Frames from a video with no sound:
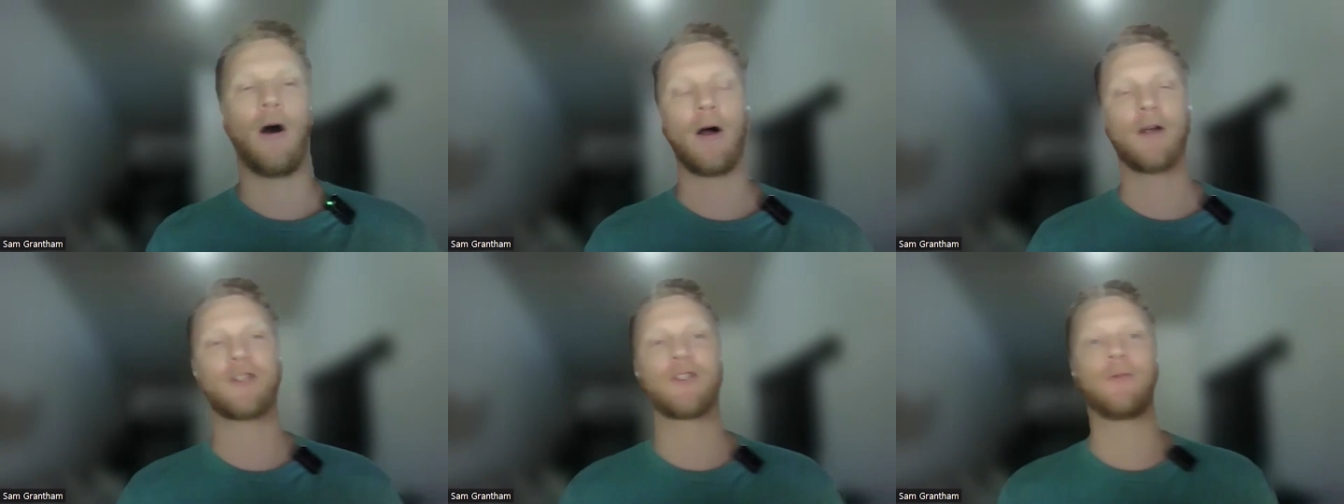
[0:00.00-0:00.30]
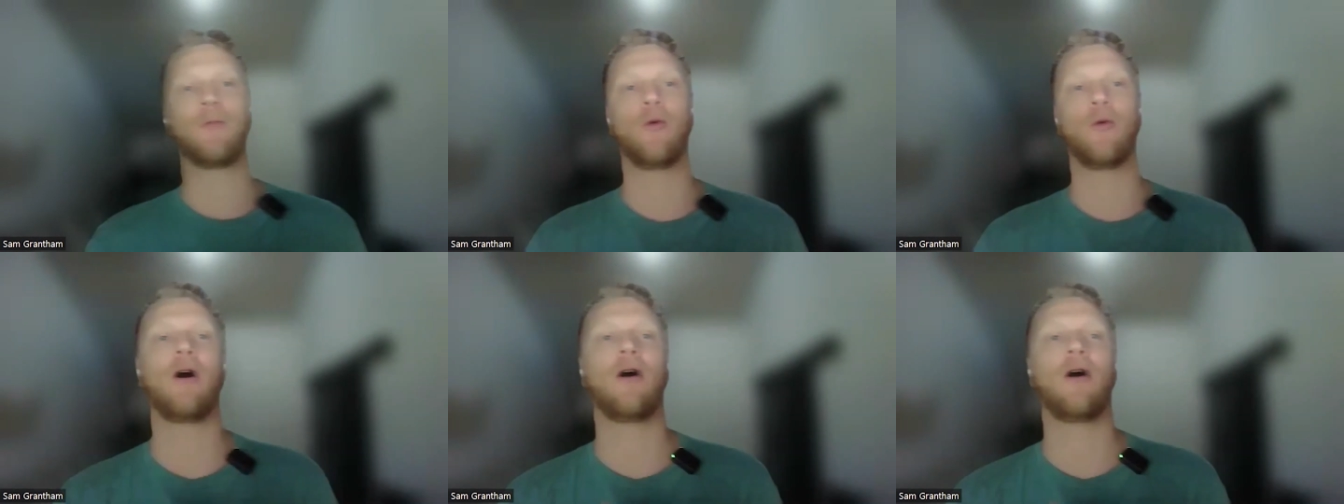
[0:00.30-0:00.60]

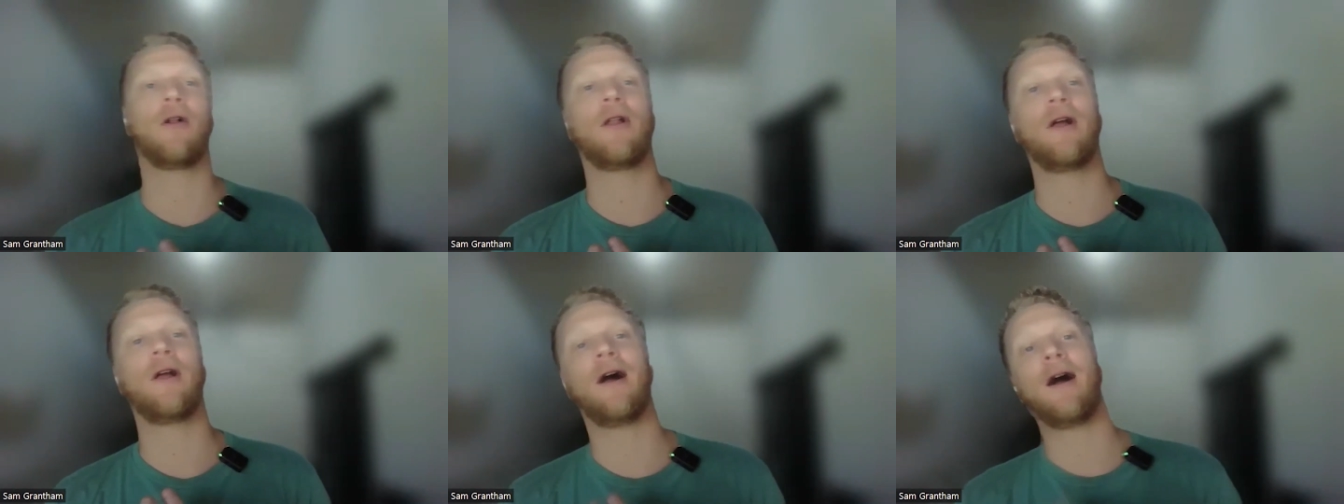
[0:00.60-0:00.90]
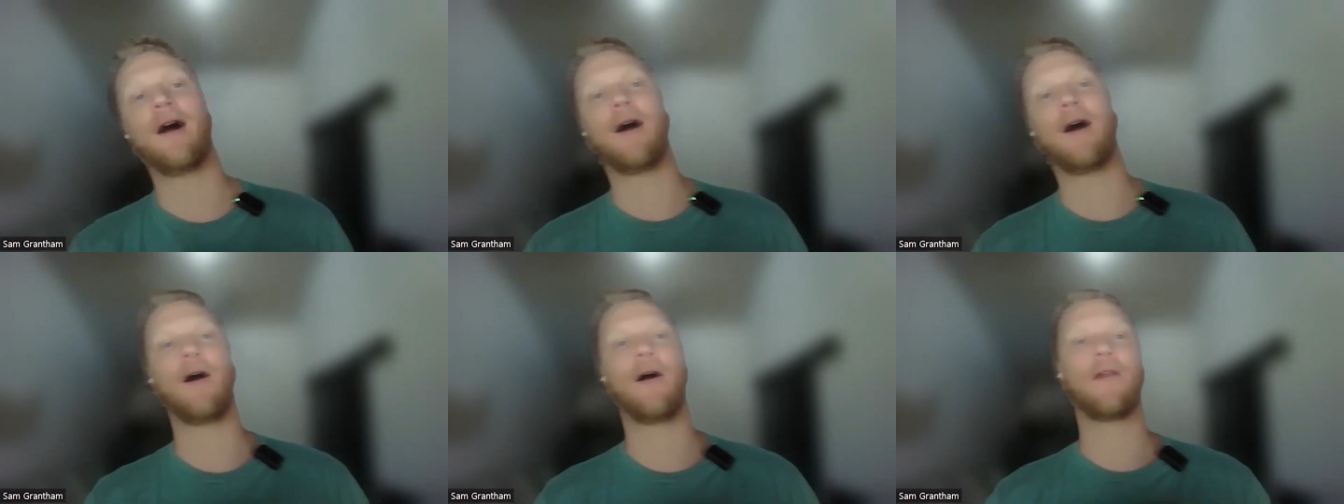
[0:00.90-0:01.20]
Awesome.
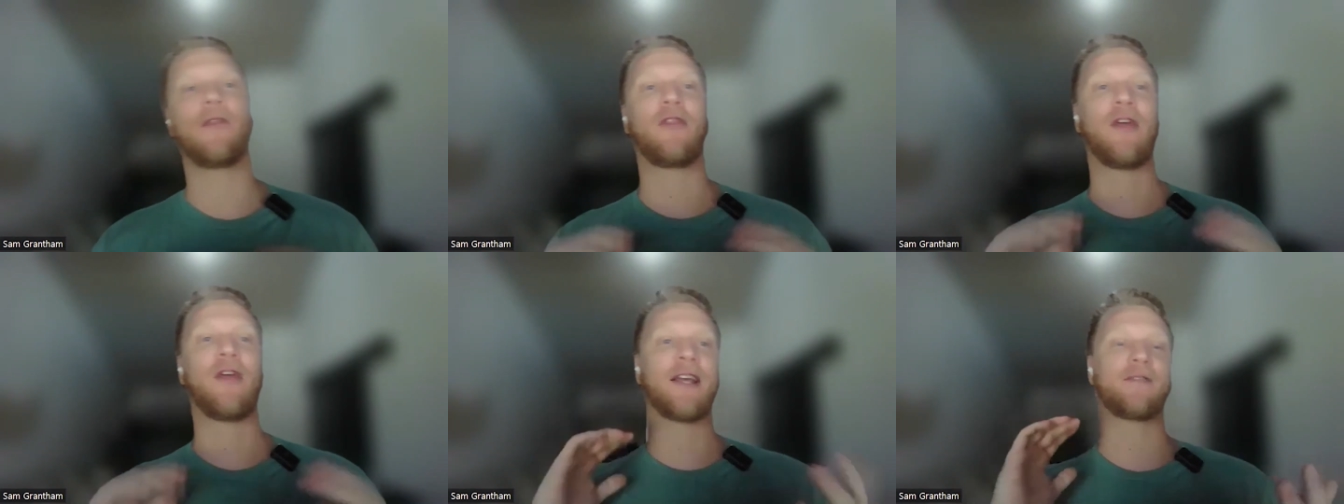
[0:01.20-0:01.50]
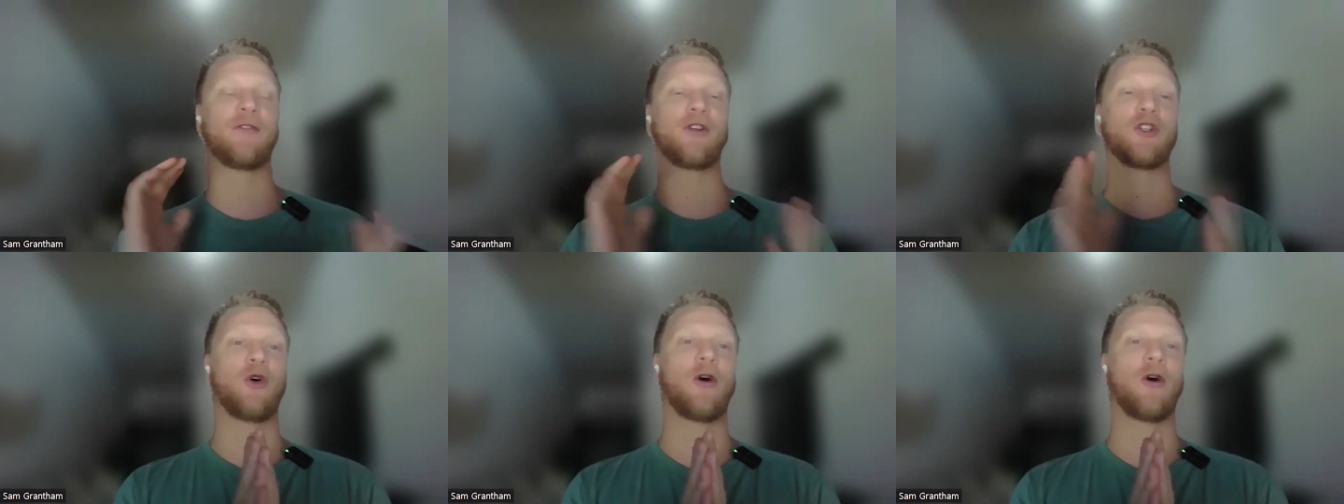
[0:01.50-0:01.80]
Well,
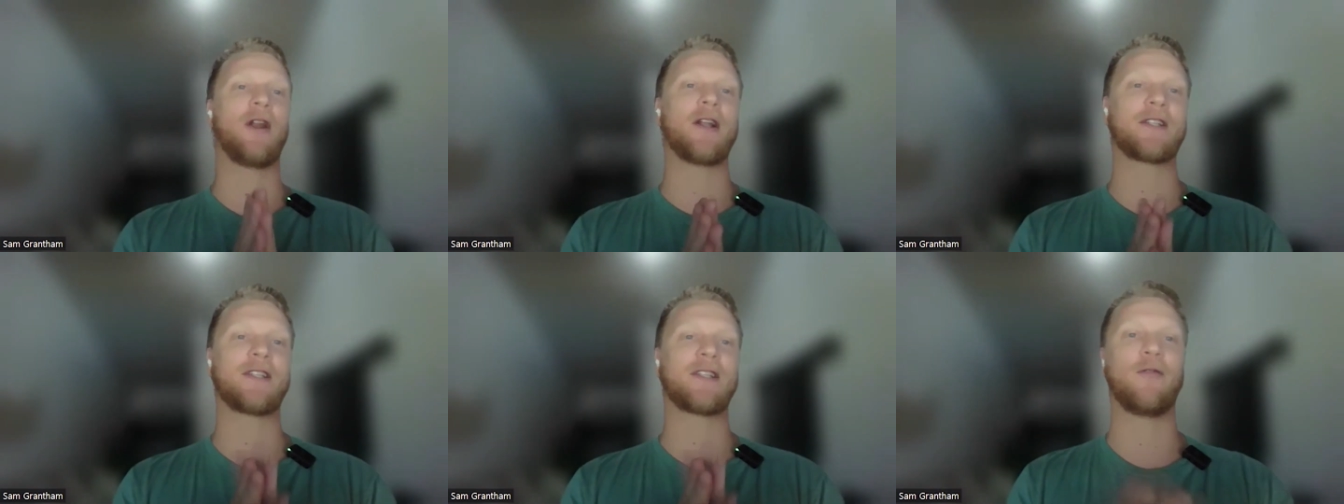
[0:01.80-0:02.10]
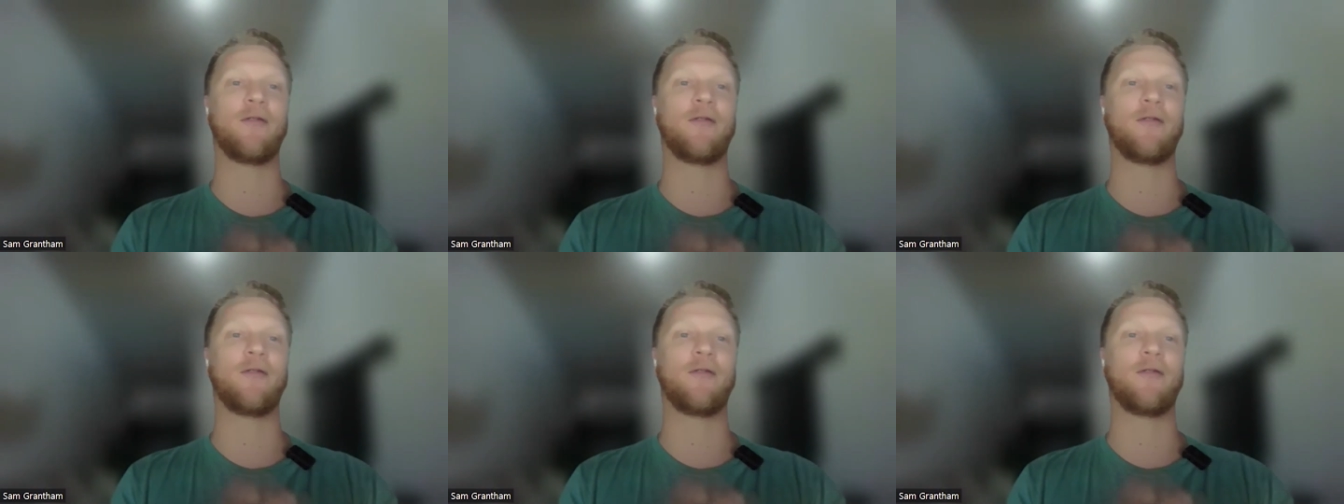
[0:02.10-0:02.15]
thanks for joining us,